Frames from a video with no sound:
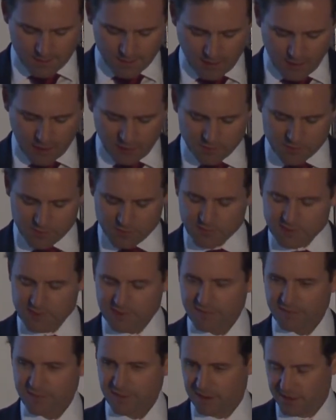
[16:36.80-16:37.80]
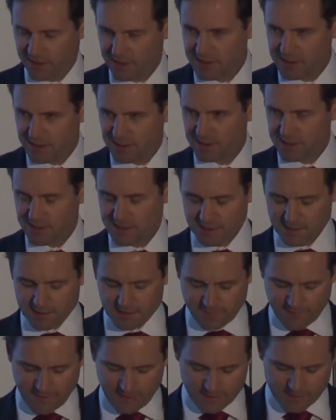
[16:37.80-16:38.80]
Coles was, in this
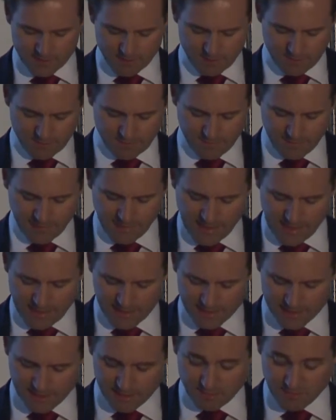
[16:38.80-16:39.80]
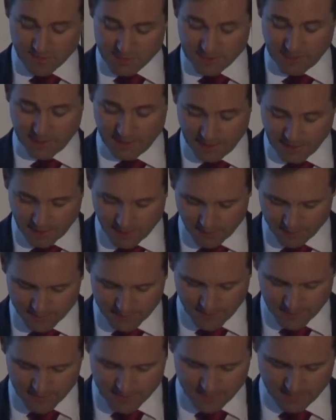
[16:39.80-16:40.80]
instance, found to have engaged in misleading
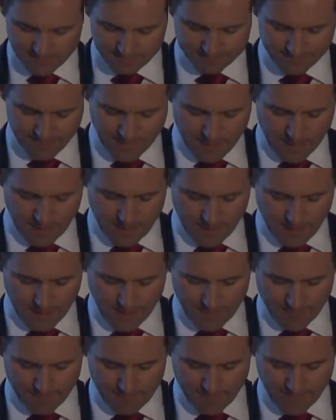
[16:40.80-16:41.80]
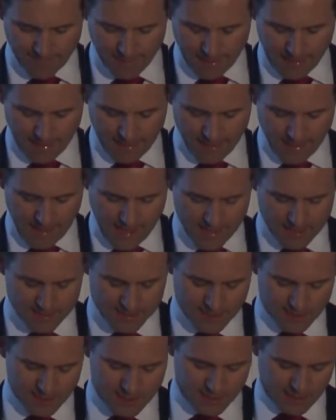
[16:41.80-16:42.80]
conduct, and
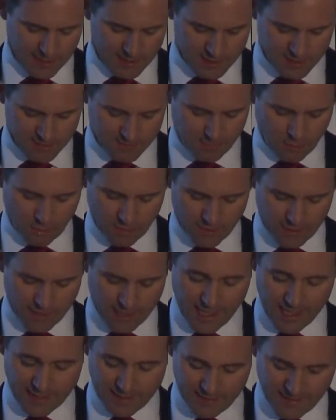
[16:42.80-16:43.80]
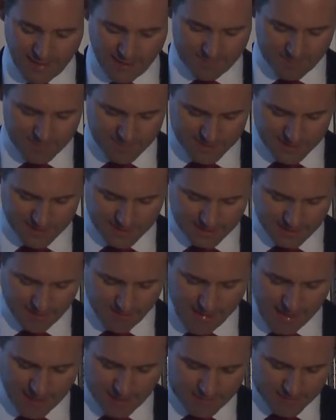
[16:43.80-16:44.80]
as the judge pointed out in that particular
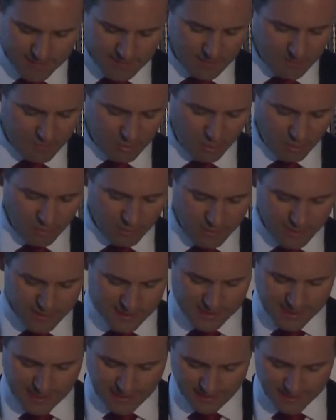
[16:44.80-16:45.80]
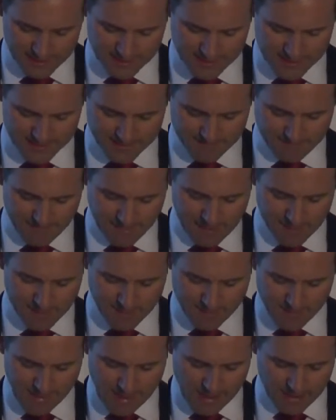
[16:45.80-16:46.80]
matter, it's important that sellers in
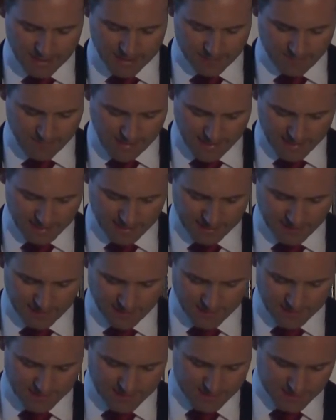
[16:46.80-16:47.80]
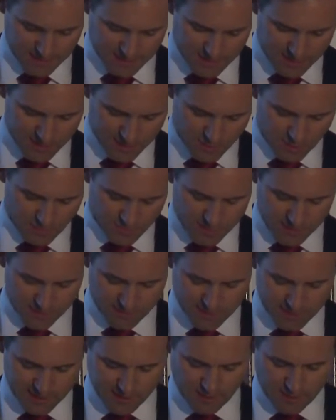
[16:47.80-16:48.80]
the market recognise that consumers are
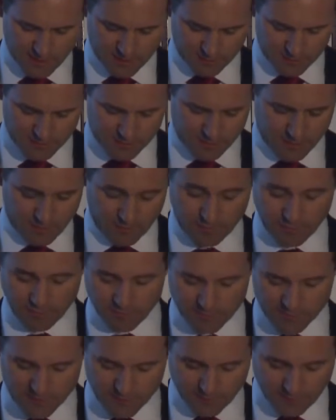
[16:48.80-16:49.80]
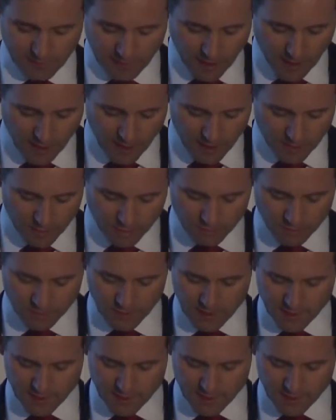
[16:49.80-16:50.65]
entitled to reliable,